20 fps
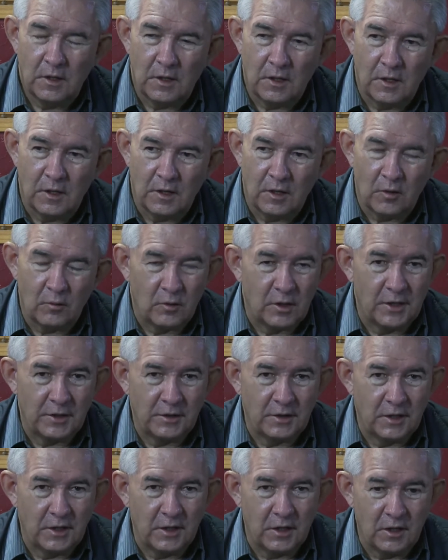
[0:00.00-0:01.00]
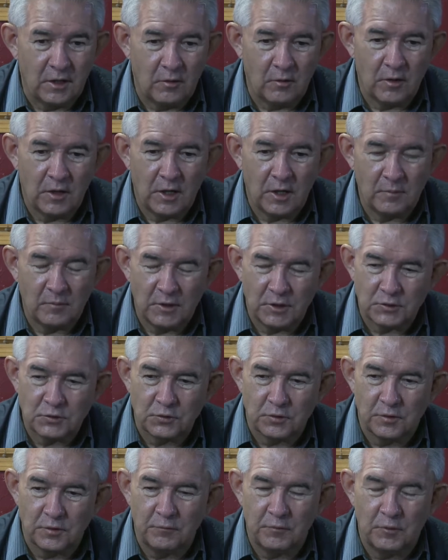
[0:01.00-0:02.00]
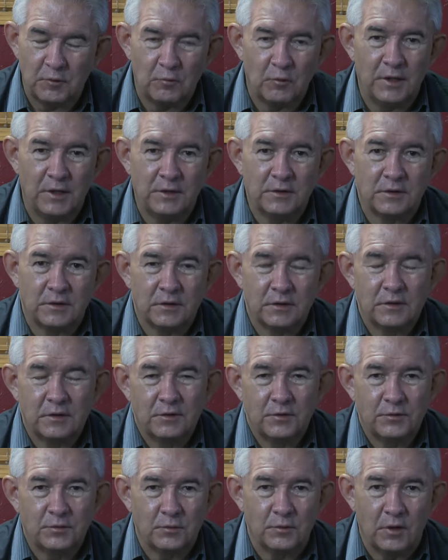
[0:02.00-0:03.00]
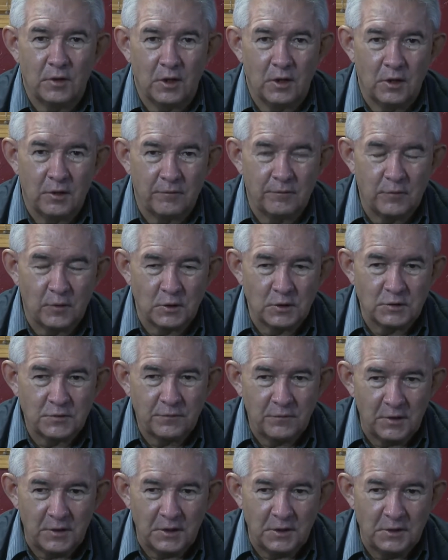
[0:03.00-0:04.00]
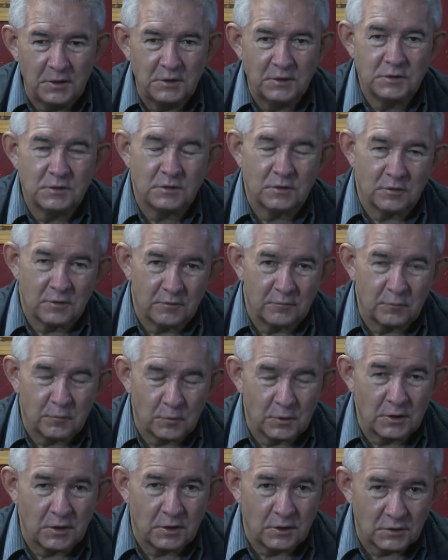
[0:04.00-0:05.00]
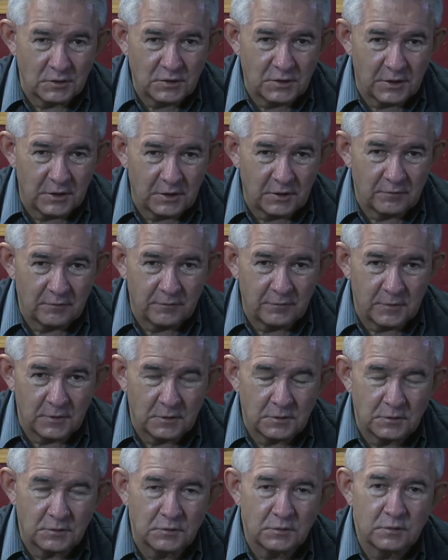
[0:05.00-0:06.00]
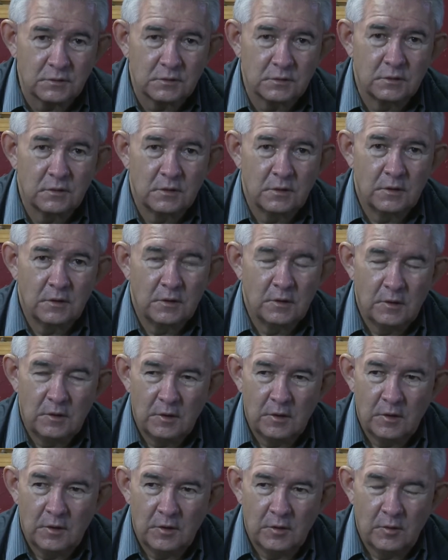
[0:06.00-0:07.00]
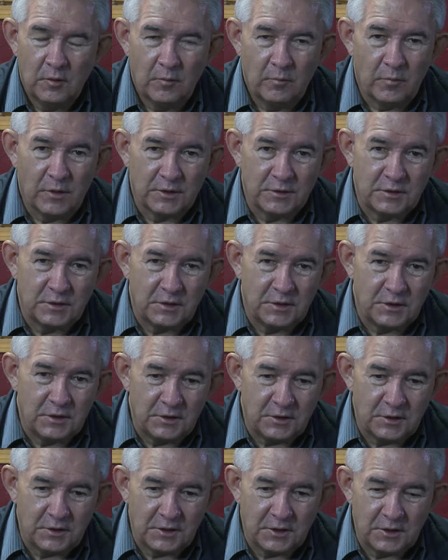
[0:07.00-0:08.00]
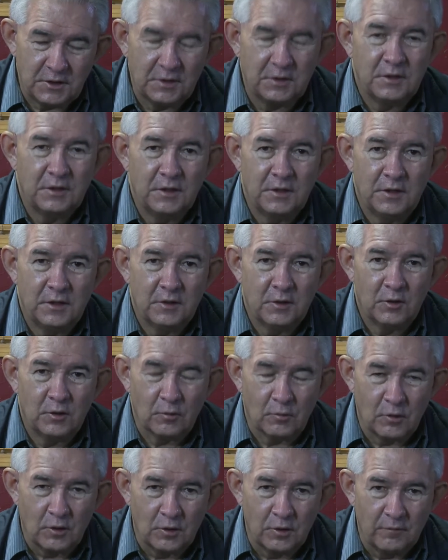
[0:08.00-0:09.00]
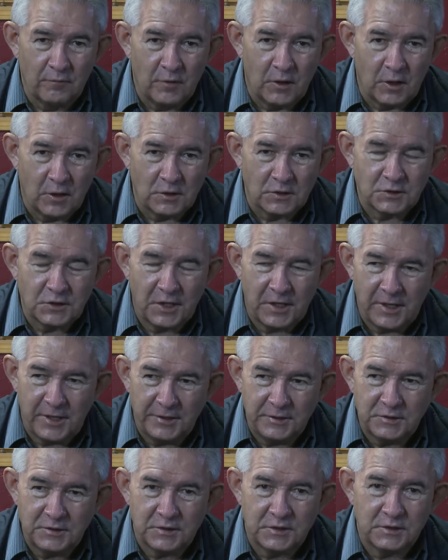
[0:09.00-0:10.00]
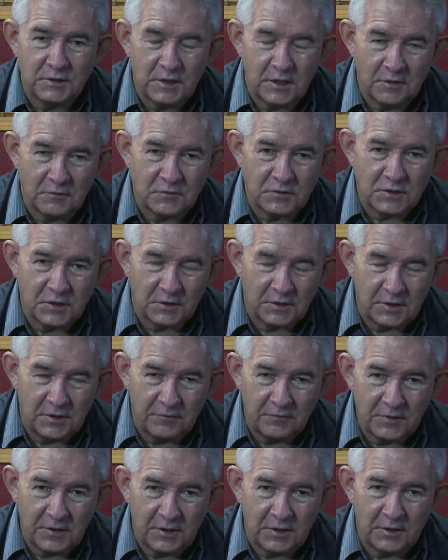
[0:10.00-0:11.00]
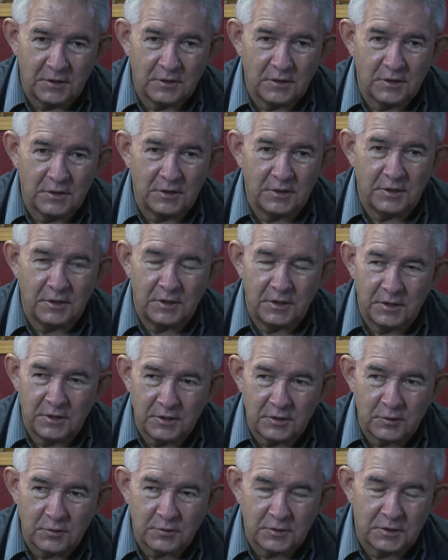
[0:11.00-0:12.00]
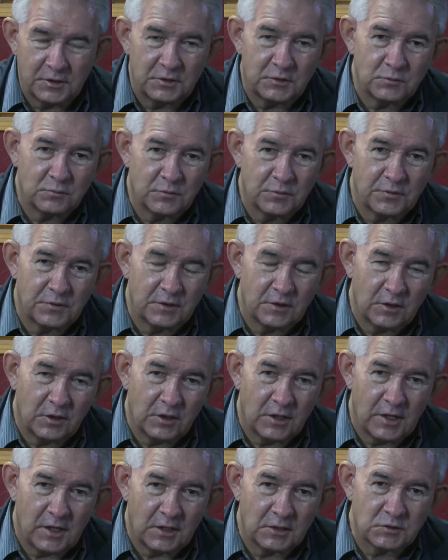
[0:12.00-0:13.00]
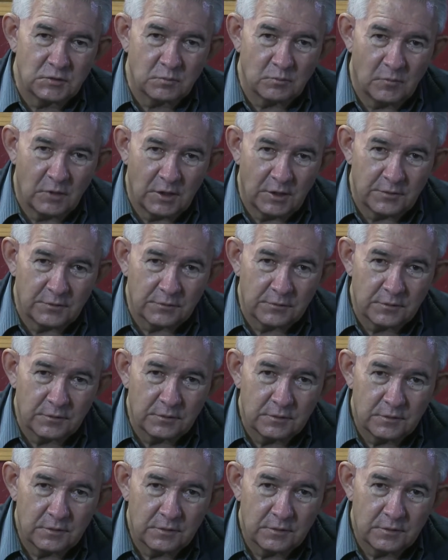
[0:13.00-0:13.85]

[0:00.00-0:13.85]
Right now, I'm not sure if we went through our first phase or if we're in our second phase, but the coronavirus cases have significantly increased within the last month.